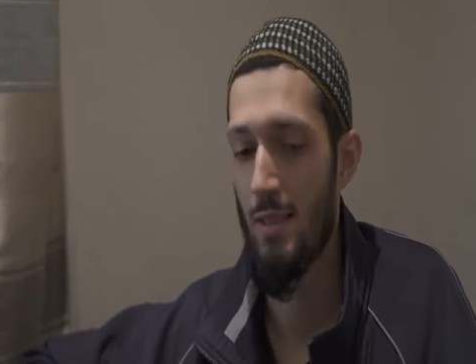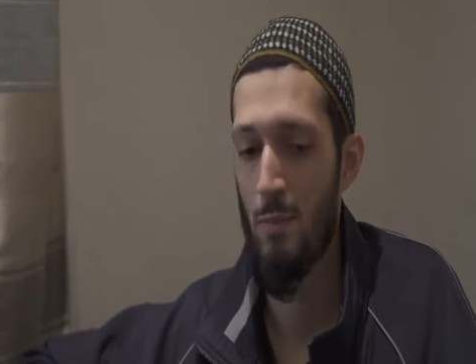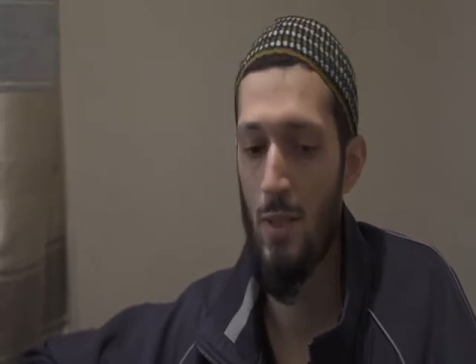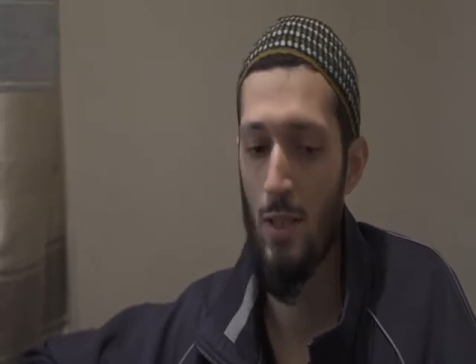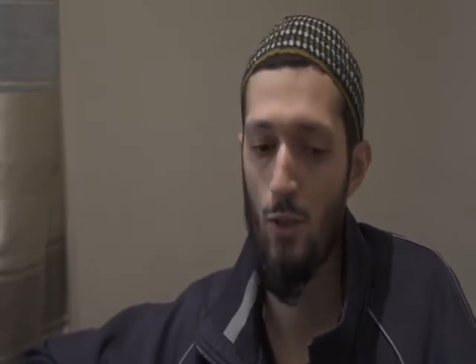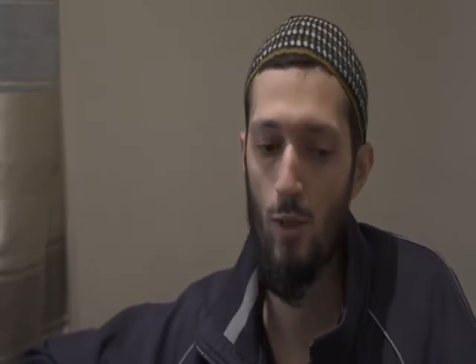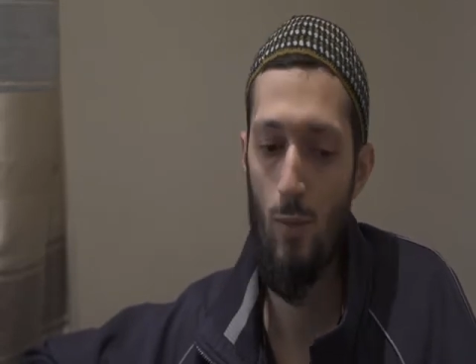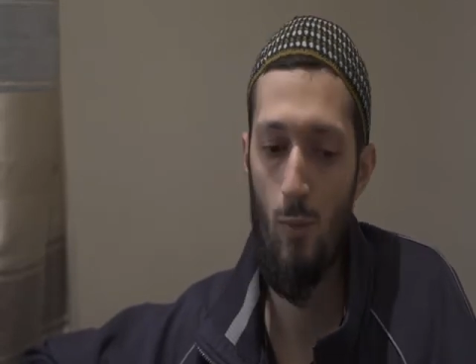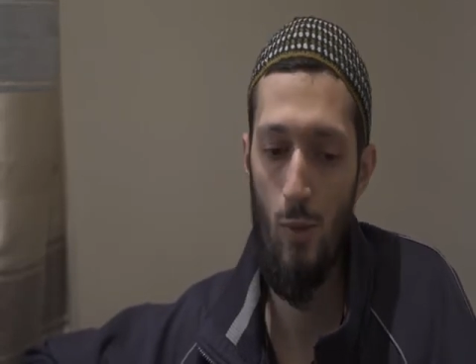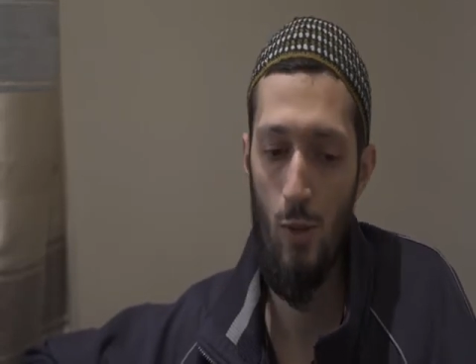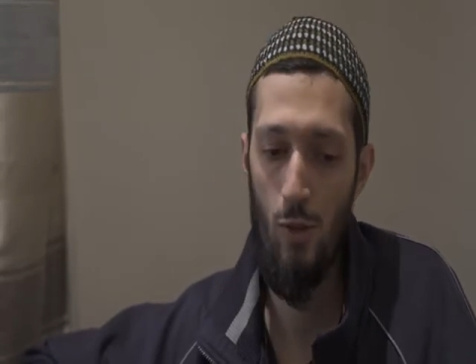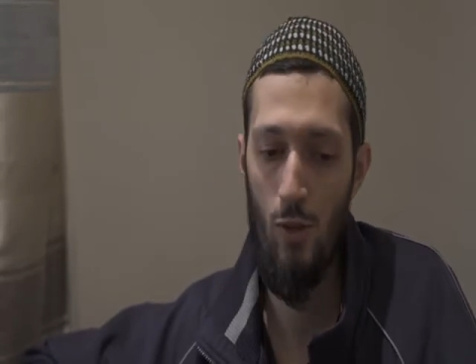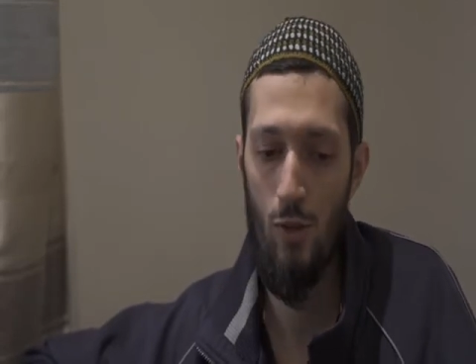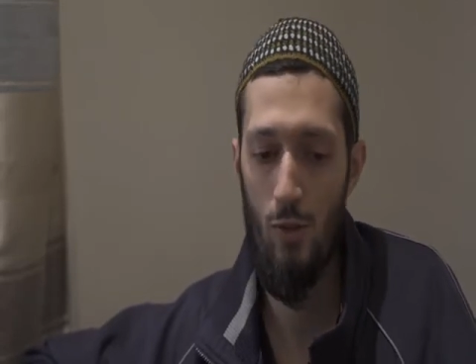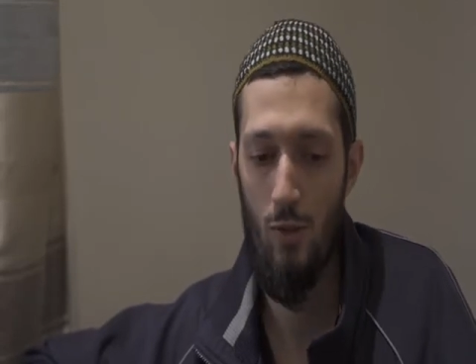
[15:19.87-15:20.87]
Back home we
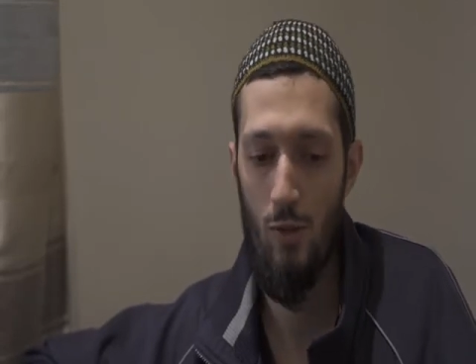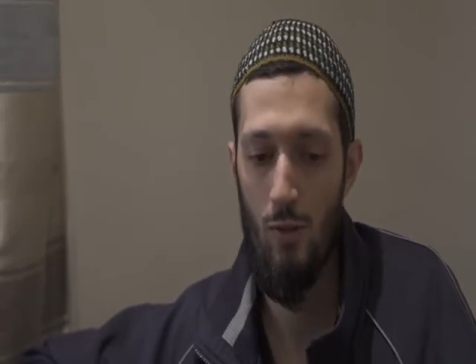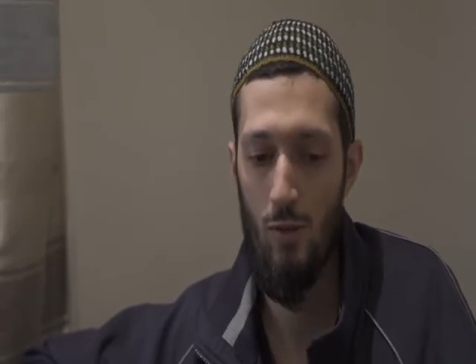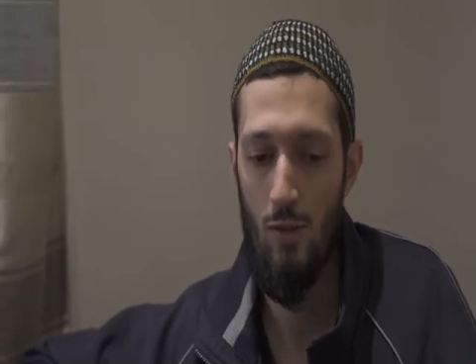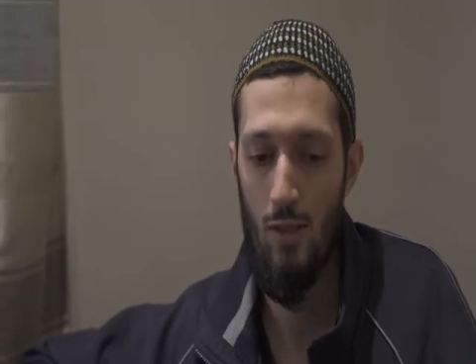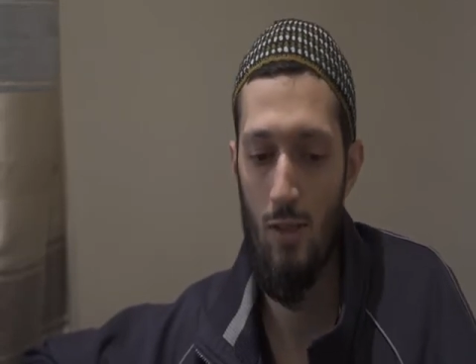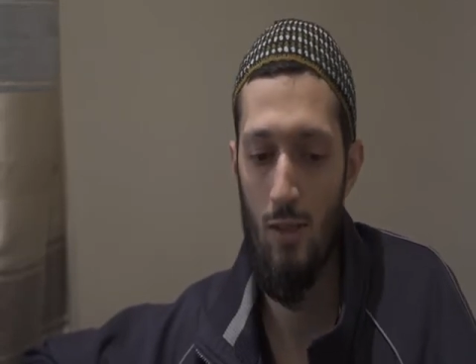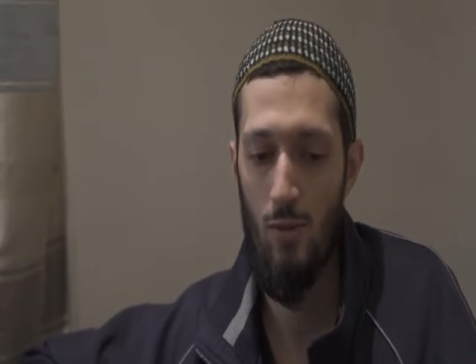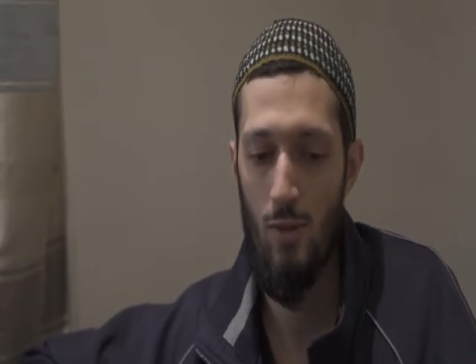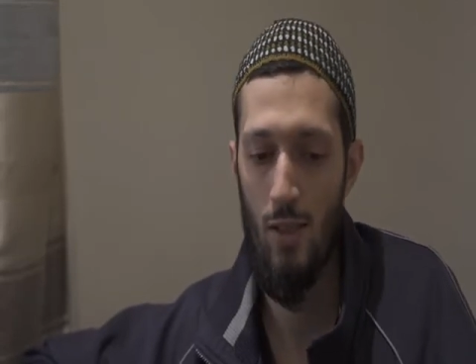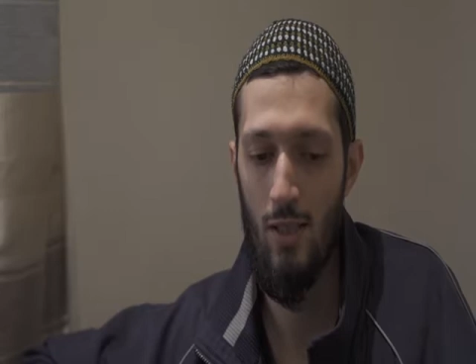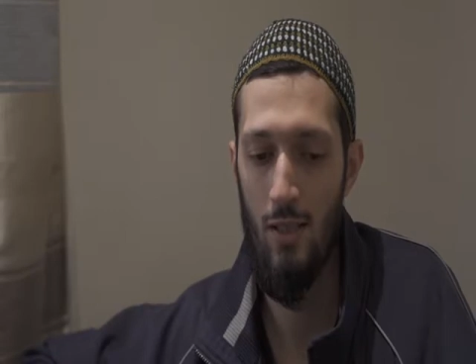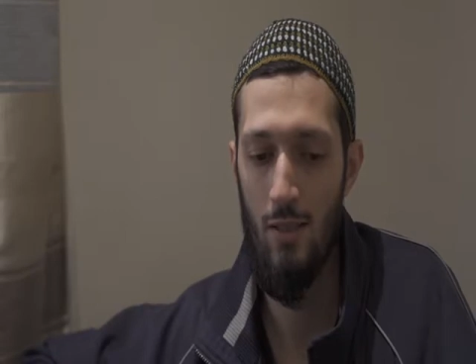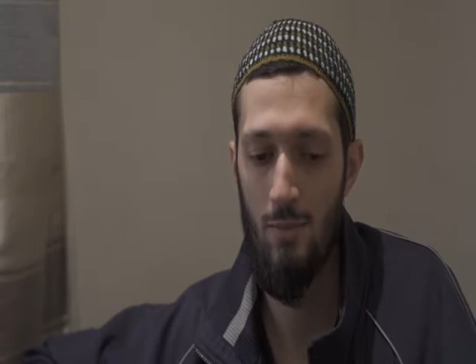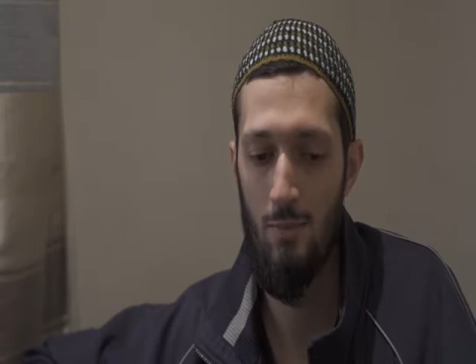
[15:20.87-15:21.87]
got
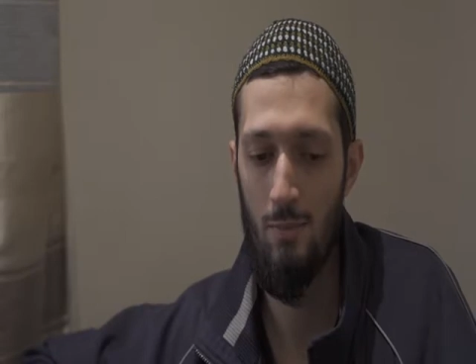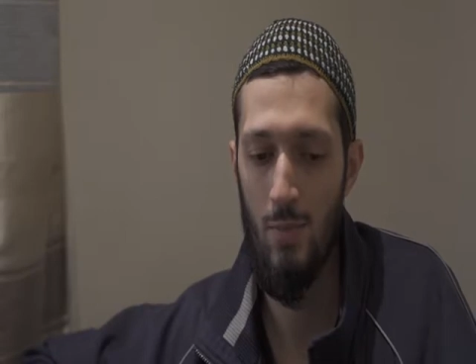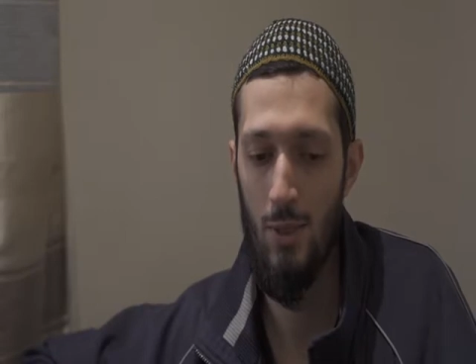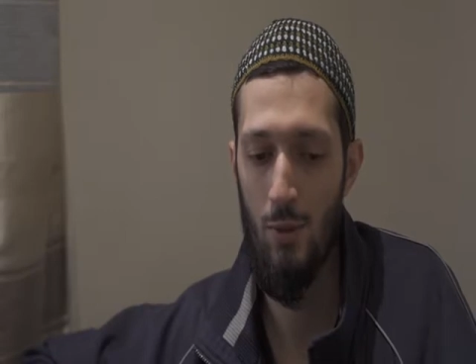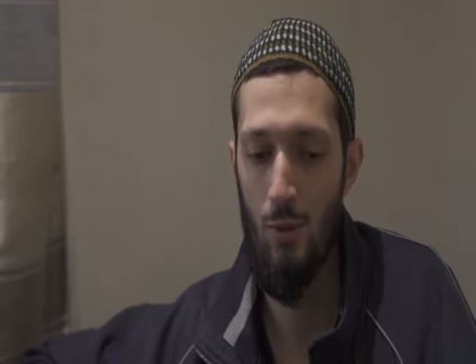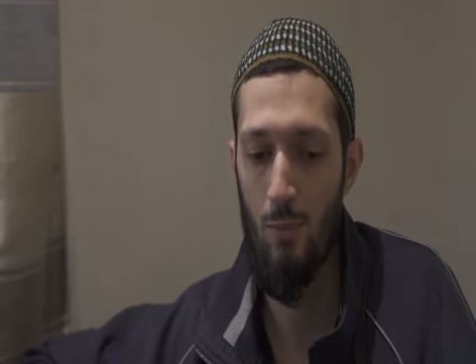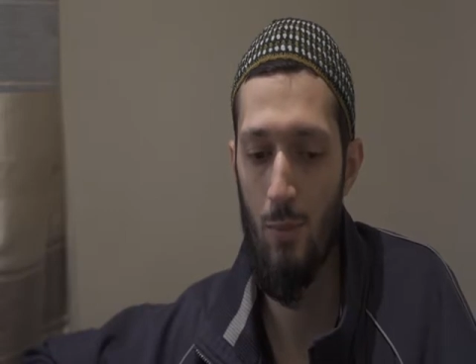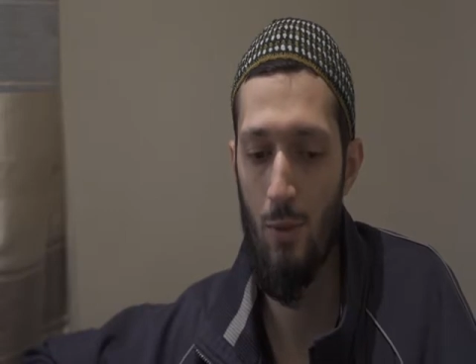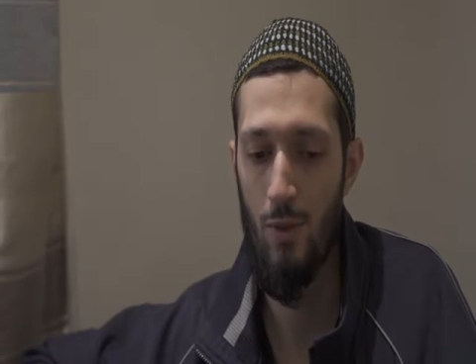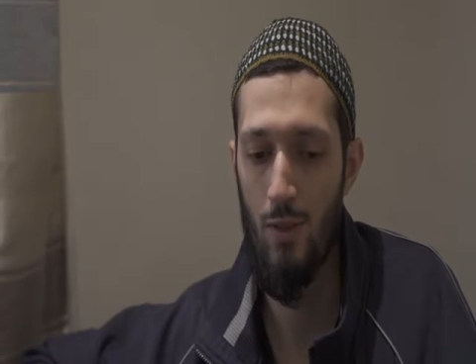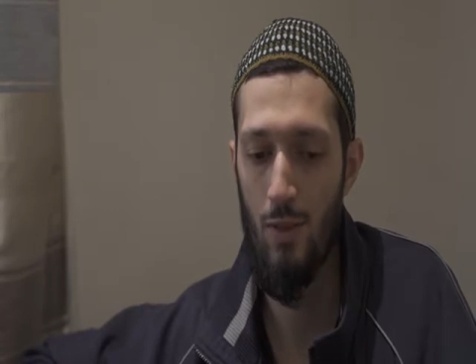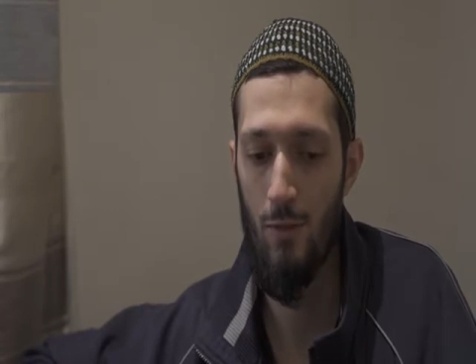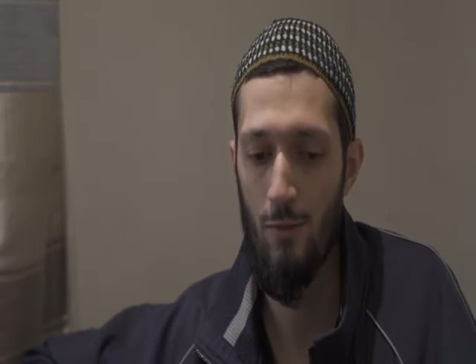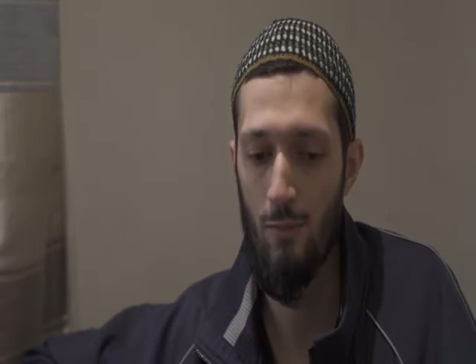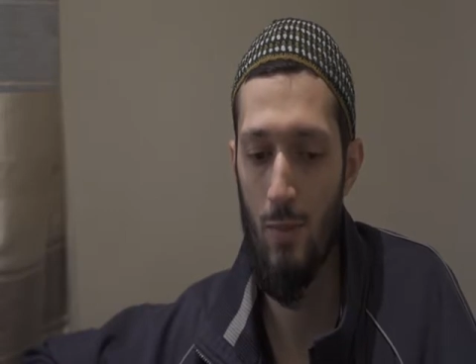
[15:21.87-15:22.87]
quite a big
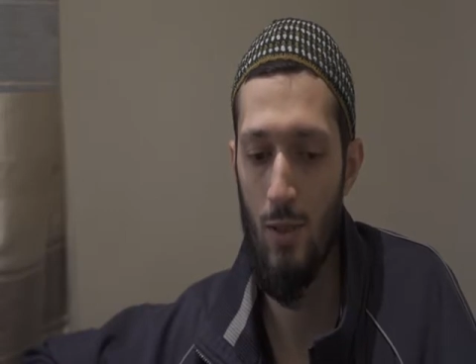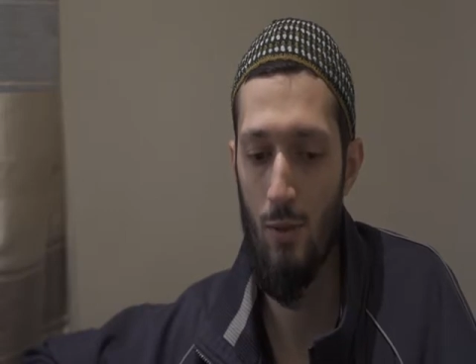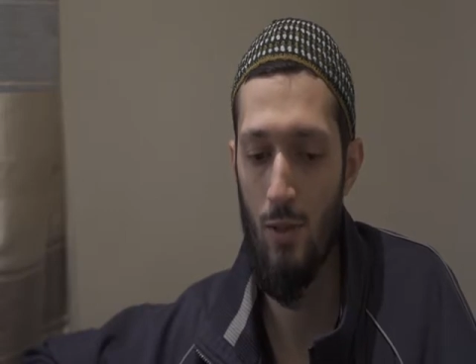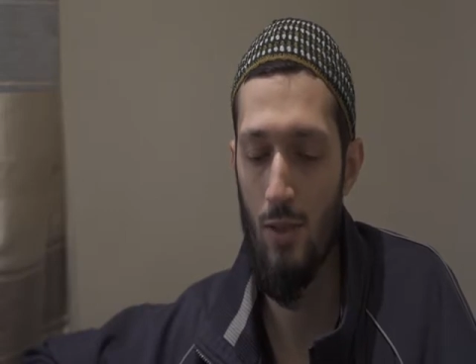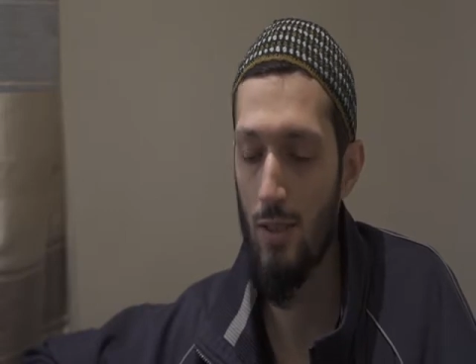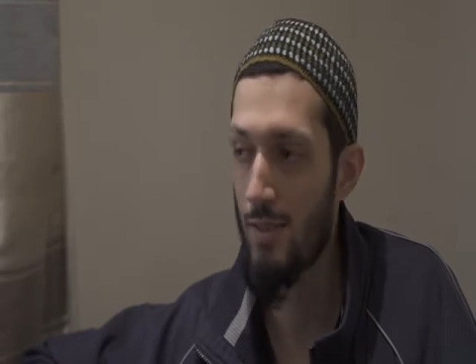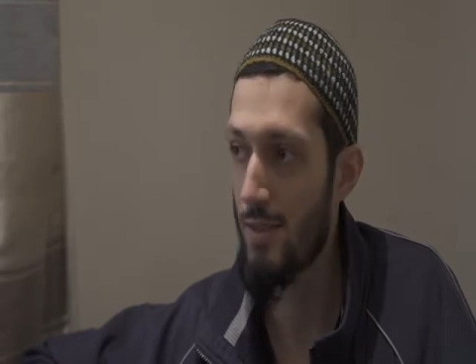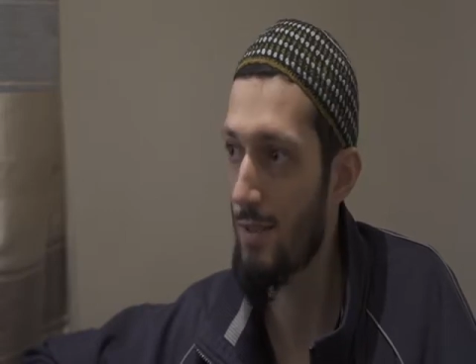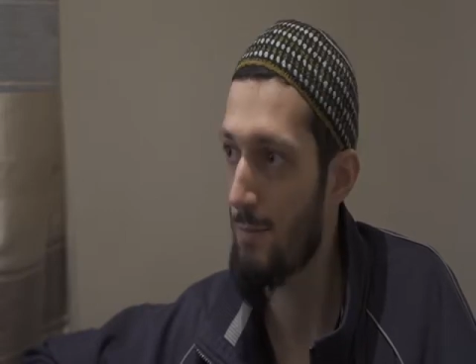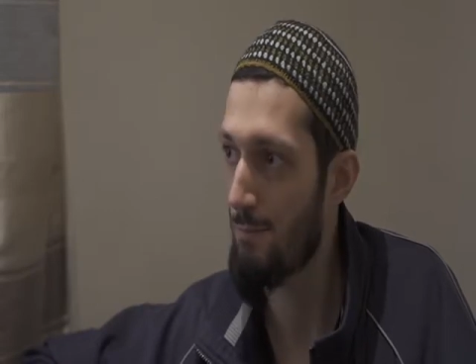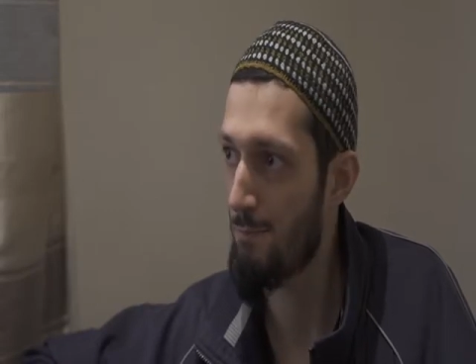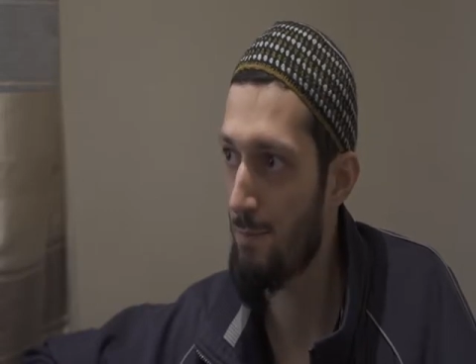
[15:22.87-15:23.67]
community of Moroccans,